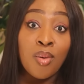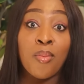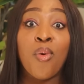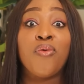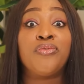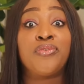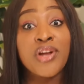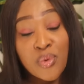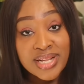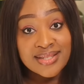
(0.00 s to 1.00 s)
more
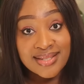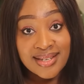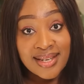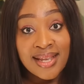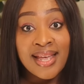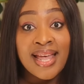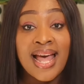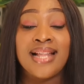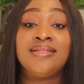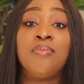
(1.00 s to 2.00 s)
frequency,
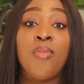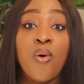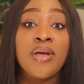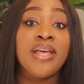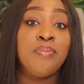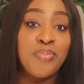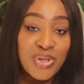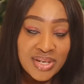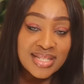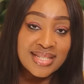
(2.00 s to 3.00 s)
and more
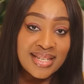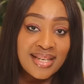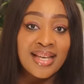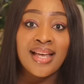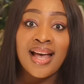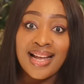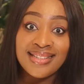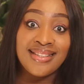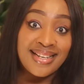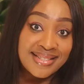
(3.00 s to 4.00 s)
impunity, I
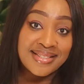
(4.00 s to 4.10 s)
dare